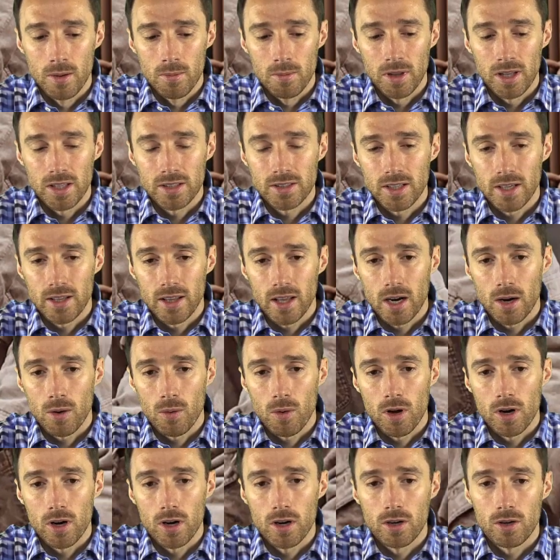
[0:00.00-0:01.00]
Let's say that I
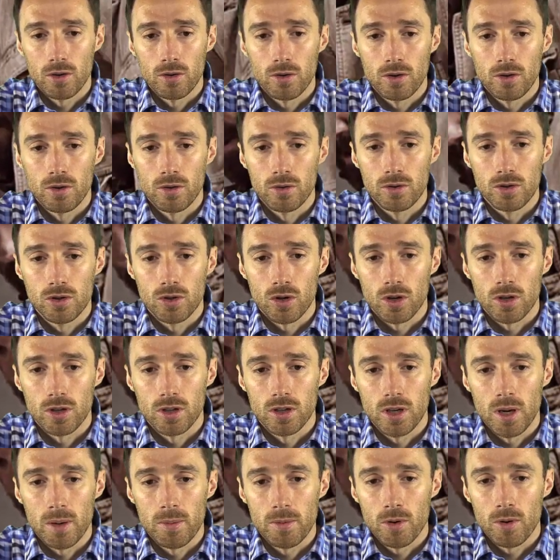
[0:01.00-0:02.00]
wanted to do Jordan
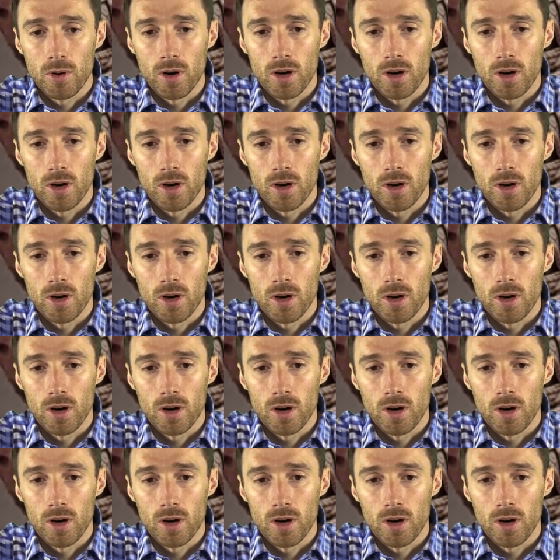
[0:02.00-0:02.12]
W.